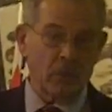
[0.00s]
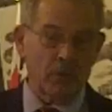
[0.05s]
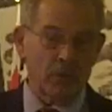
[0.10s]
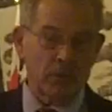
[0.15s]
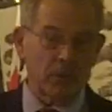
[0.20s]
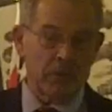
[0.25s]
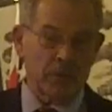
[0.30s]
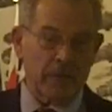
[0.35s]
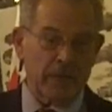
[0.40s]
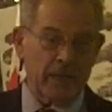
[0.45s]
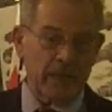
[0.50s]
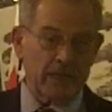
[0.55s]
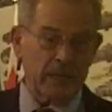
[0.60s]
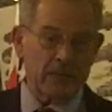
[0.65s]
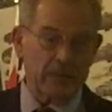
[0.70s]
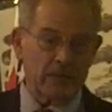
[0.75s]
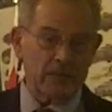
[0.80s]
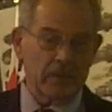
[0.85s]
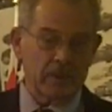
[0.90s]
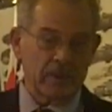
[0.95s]
formal
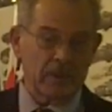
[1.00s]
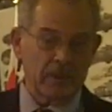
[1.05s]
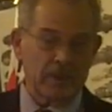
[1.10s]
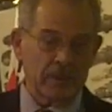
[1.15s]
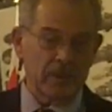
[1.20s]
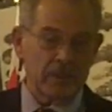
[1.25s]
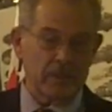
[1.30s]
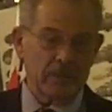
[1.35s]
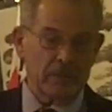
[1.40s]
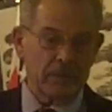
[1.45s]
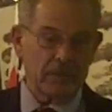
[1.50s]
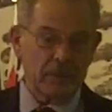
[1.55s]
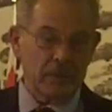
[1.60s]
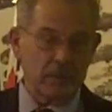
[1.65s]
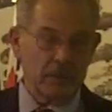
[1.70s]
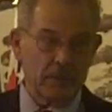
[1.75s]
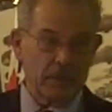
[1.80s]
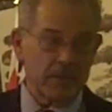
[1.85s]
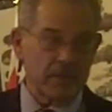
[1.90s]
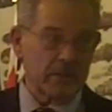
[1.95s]
ties with the uh, with
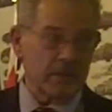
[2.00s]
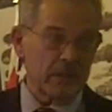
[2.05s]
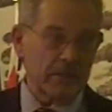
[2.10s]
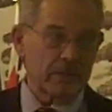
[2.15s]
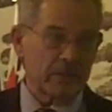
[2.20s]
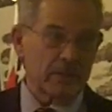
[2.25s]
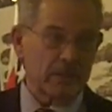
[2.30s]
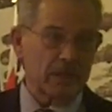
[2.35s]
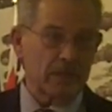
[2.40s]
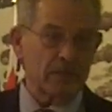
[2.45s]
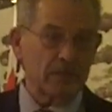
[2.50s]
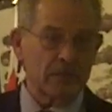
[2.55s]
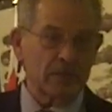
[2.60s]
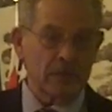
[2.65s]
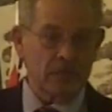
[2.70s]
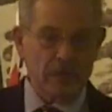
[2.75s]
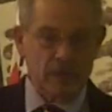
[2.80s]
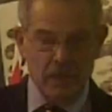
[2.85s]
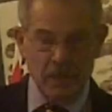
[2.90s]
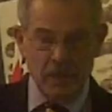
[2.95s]
the British SAS.
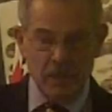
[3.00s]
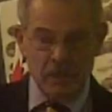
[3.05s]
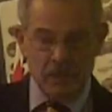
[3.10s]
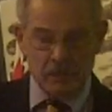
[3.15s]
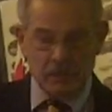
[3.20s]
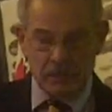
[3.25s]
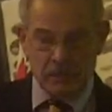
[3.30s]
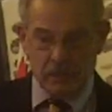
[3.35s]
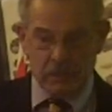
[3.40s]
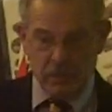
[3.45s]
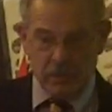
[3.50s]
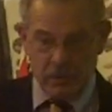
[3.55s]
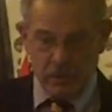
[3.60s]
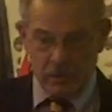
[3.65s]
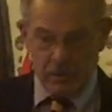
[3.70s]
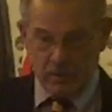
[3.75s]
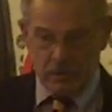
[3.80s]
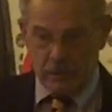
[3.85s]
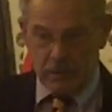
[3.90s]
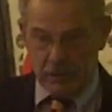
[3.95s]
But,
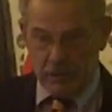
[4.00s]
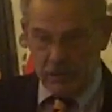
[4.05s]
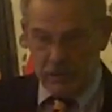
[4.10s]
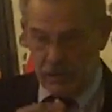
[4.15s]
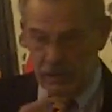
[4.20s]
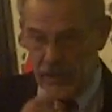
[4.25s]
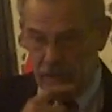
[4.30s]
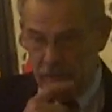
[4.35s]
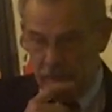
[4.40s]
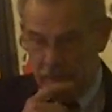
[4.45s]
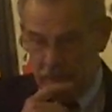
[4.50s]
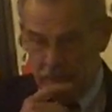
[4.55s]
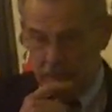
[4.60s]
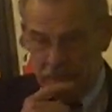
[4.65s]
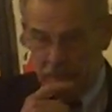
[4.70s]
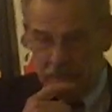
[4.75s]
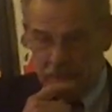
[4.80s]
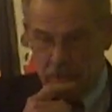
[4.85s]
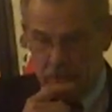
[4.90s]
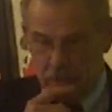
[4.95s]

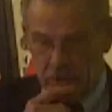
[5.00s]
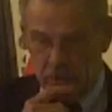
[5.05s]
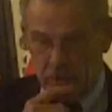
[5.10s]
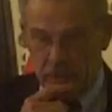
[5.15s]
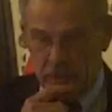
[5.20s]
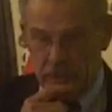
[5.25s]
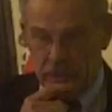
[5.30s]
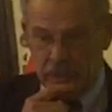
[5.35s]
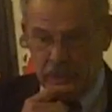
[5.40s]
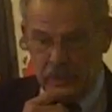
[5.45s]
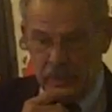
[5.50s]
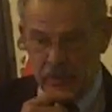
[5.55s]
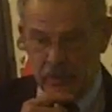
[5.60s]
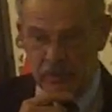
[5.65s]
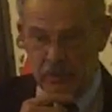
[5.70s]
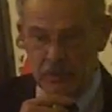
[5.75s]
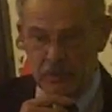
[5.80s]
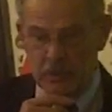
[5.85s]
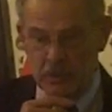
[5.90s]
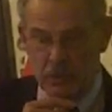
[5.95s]
uh, uh, so and then
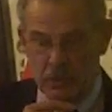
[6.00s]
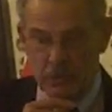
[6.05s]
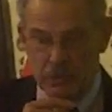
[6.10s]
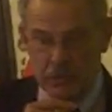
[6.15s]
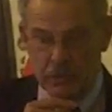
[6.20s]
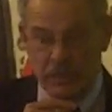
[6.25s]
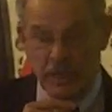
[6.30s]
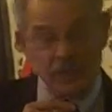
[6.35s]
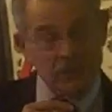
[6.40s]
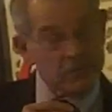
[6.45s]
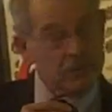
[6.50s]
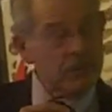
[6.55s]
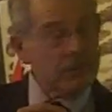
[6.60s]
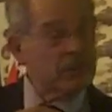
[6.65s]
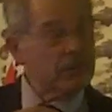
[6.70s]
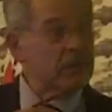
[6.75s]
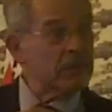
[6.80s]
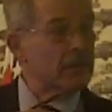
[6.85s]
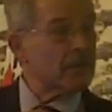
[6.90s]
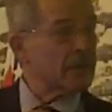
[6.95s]
also some Blue Scouts
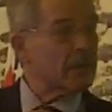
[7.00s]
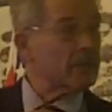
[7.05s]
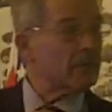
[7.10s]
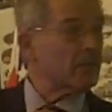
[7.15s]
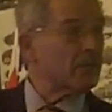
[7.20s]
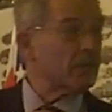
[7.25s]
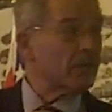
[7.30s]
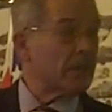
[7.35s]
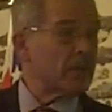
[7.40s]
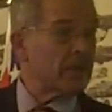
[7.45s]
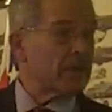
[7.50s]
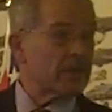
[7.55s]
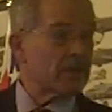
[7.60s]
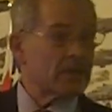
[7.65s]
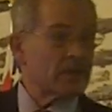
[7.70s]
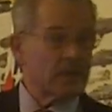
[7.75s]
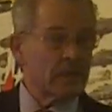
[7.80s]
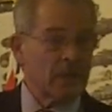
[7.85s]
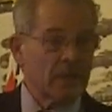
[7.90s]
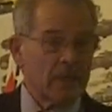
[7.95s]
did a number of raids.
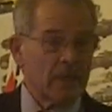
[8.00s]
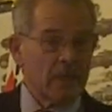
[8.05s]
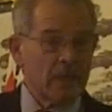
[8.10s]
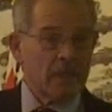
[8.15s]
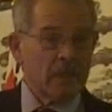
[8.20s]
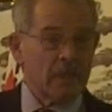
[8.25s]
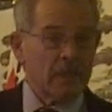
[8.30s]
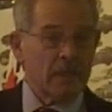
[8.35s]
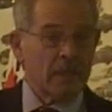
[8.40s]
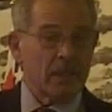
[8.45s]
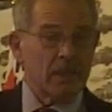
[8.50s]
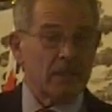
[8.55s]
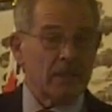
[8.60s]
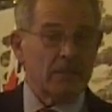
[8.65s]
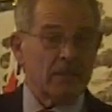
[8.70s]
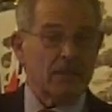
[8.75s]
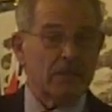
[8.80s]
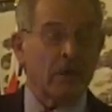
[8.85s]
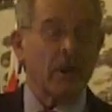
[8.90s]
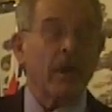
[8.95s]
Uh,
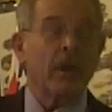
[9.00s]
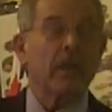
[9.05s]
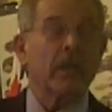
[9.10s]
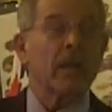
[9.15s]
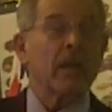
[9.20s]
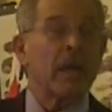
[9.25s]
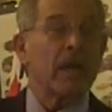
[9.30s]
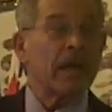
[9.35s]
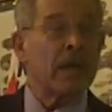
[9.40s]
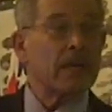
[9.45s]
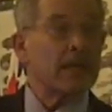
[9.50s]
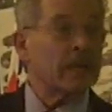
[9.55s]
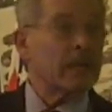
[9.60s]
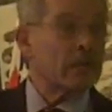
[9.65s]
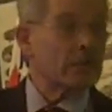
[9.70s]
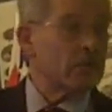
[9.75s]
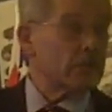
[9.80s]
the RLI,